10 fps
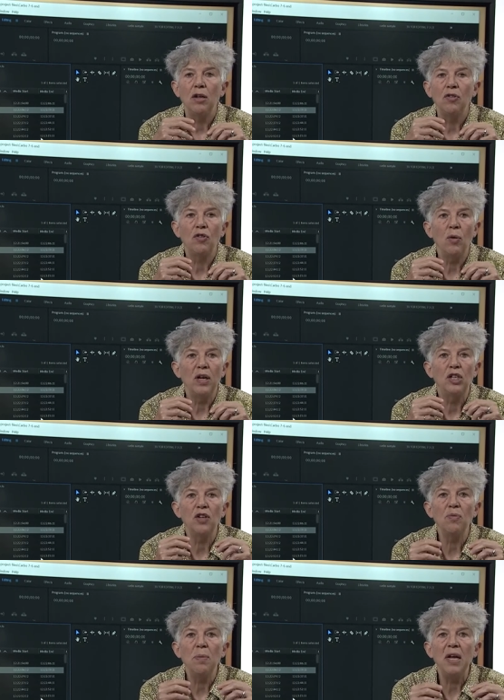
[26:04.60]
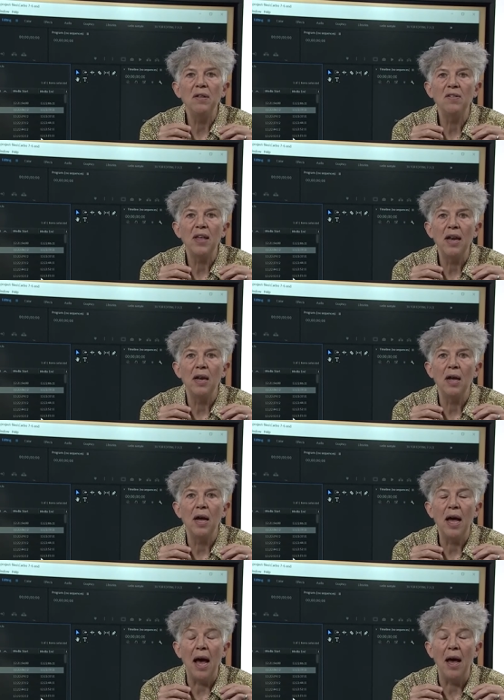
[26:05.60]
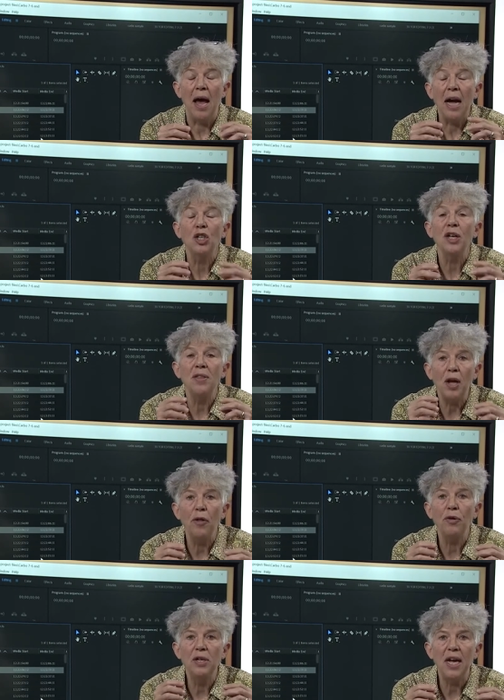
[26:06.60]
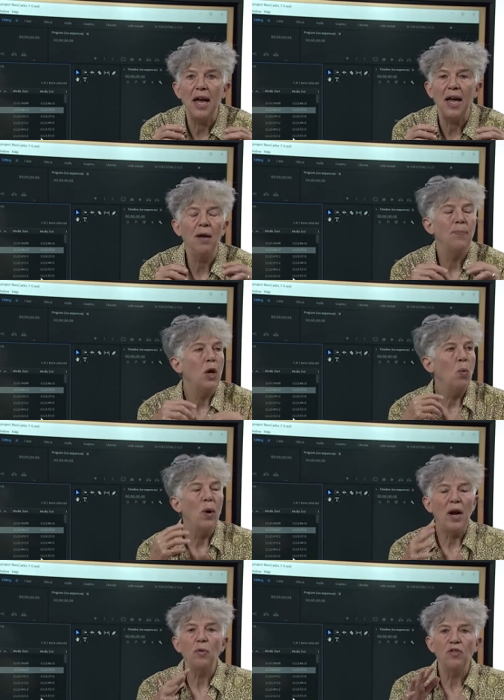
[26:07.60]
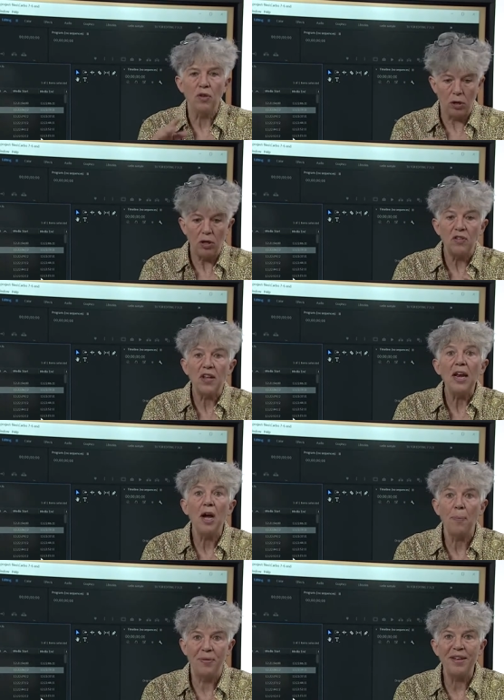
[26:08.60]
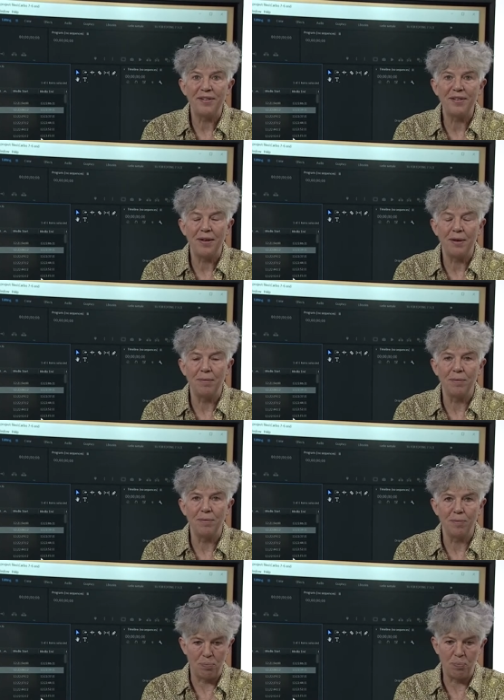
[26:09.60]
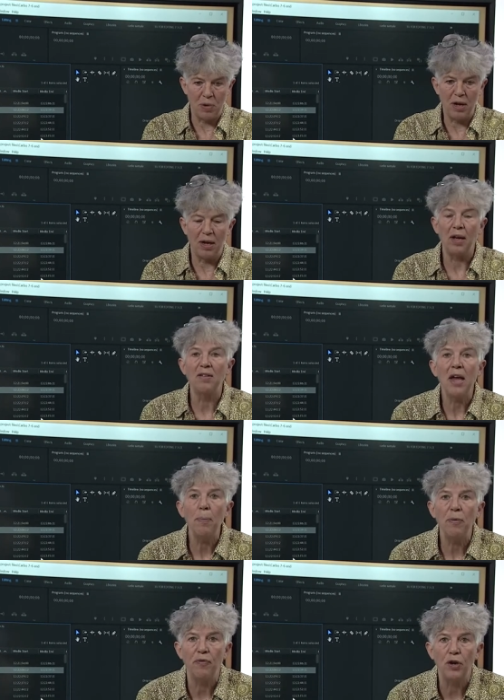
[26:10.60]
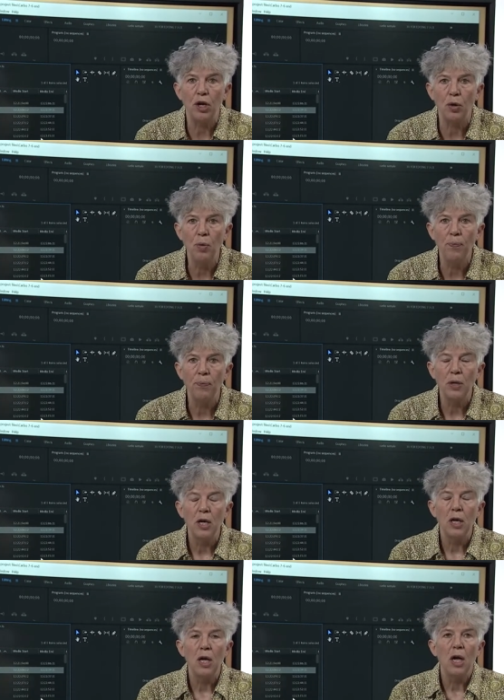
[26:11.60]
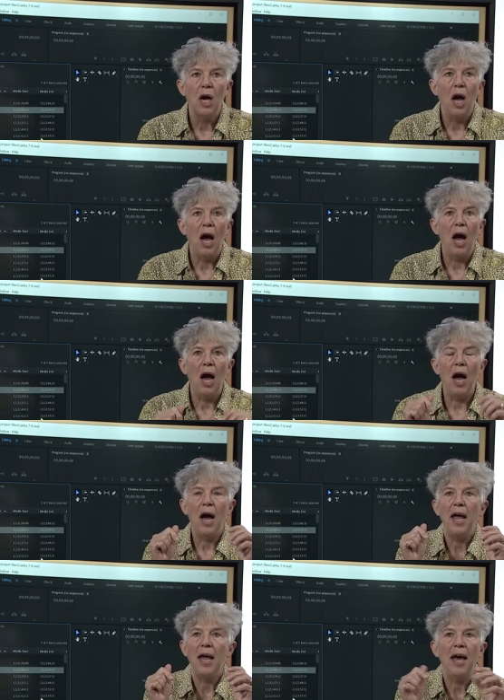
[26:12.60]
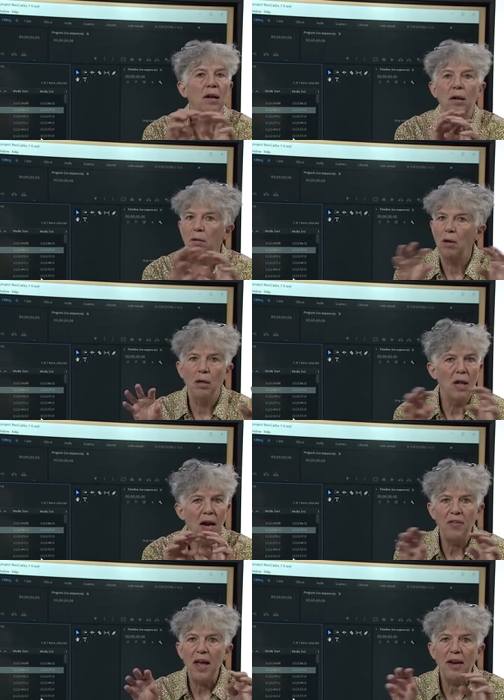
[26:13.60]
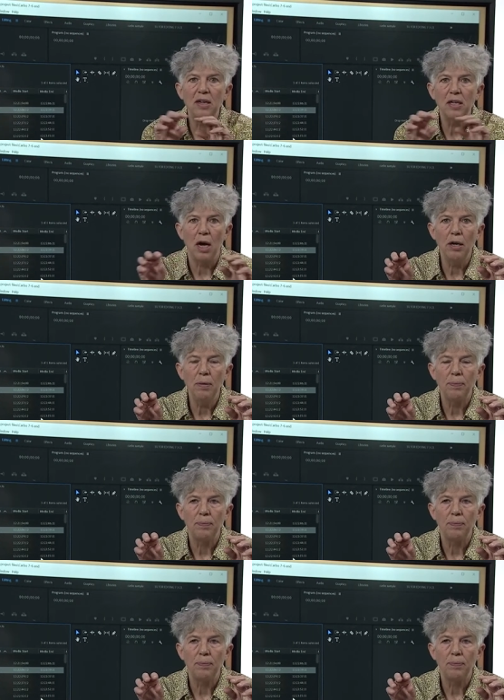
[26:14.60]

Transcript: so it just means that actually the other day when I was setting up this uh, example for you, I had a, a lot of the edit done